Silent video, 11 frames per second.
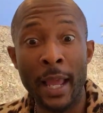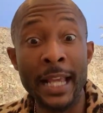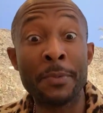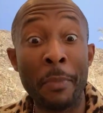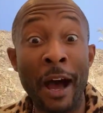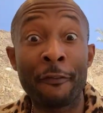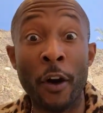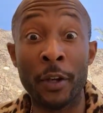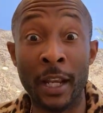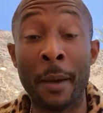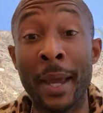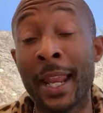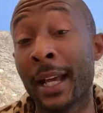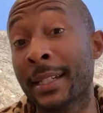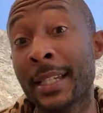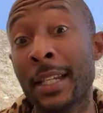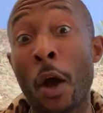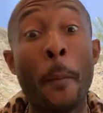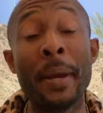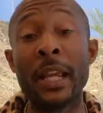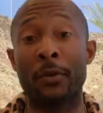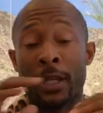it's my fault that I'm at that casino.
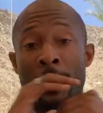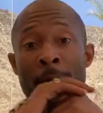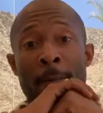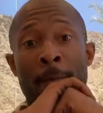Period.